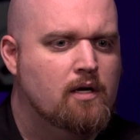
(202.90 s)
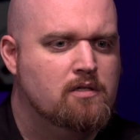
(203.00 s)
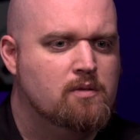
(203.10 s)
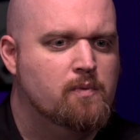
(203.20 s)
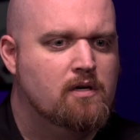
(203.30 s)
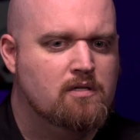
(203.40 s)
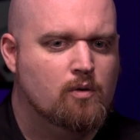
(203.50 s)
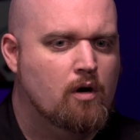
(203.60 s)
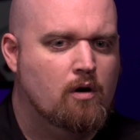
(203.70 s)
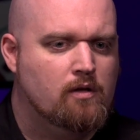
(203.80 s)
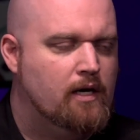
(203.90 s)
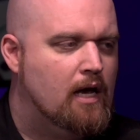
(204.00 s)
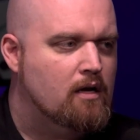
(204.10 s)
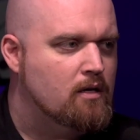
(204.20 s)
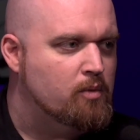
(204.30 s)
Lodges because they're all
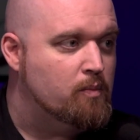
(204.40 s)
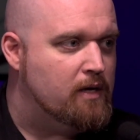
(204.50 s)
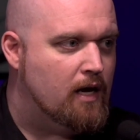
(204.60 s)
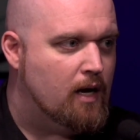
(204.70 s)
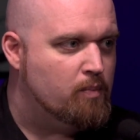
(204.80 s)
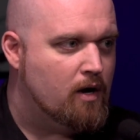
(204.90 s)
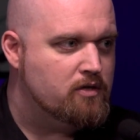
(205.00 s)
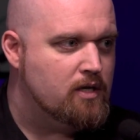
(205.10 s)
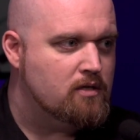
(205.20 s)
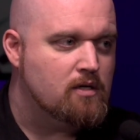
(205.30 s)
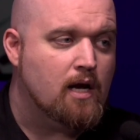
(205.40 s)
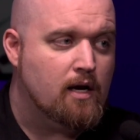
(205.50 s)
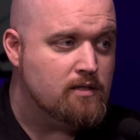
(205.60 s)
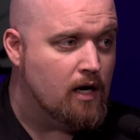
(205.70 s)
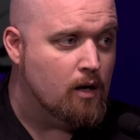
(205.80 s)
like WPA projects are
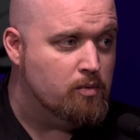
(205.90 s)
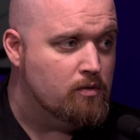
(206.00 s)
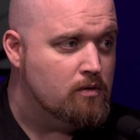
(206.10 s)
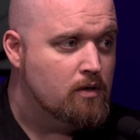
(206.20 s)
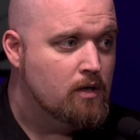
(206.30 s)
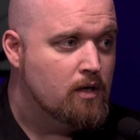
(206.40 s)
kind of terrible.